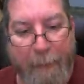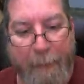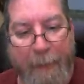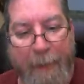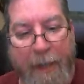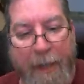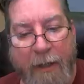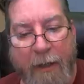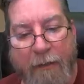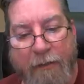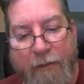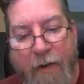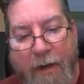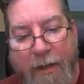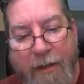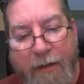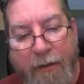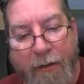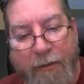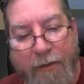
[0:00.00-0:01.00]
you know, try to
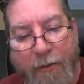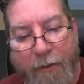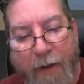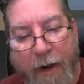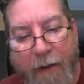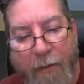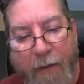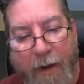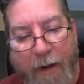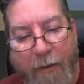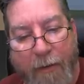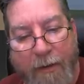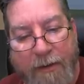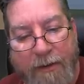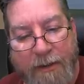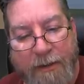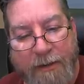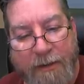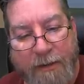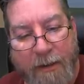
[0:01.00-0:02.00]
do it the right way, which
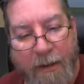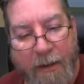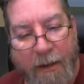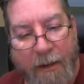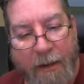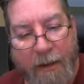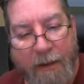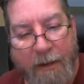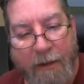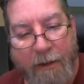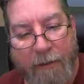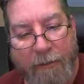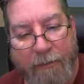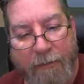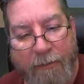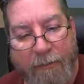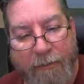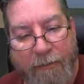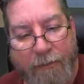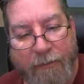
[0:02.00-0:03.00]
is, you know,
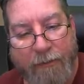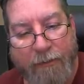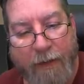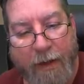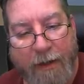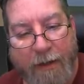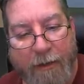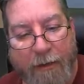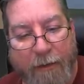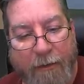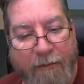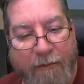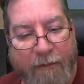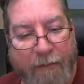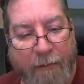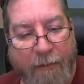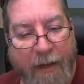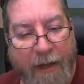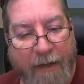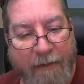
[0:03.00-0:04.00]
try to learn
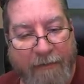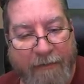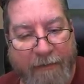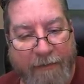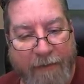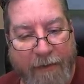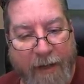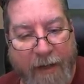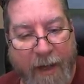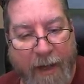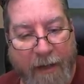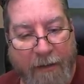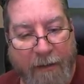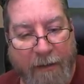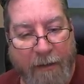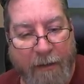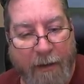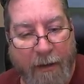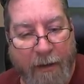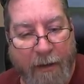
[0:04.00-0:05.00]
from life if you can.
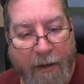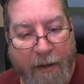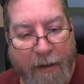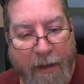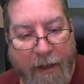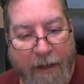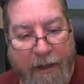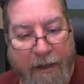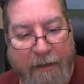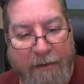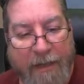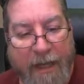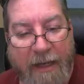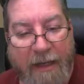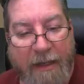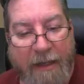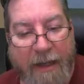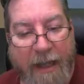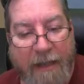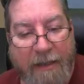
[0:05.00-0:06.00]

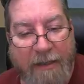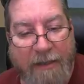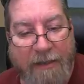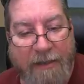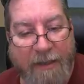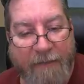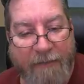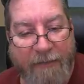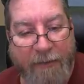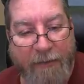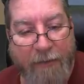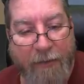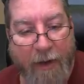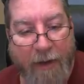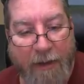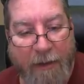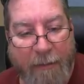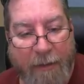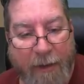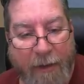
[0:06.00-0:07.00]
That is if you're
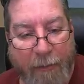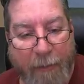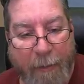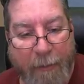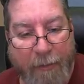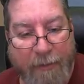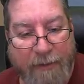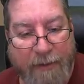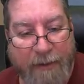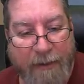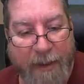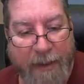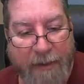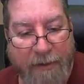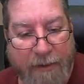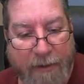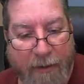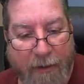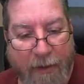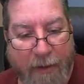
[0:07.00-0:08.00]
trying to be a
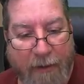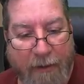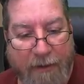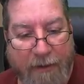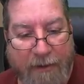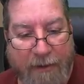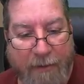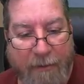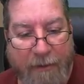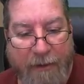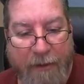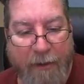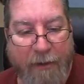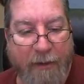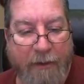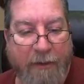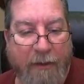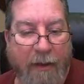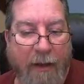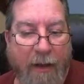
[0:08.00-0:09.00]
representational artist. I mean, you
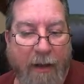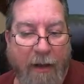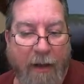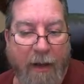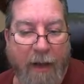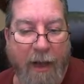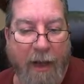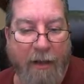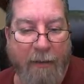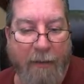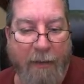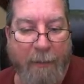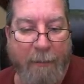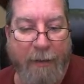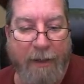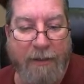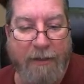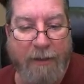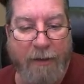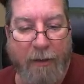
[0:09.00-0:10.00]
can, I don't want to
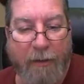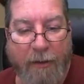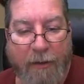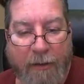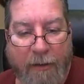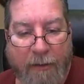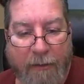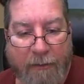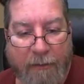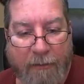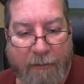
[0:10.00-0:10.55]
pigeonhole you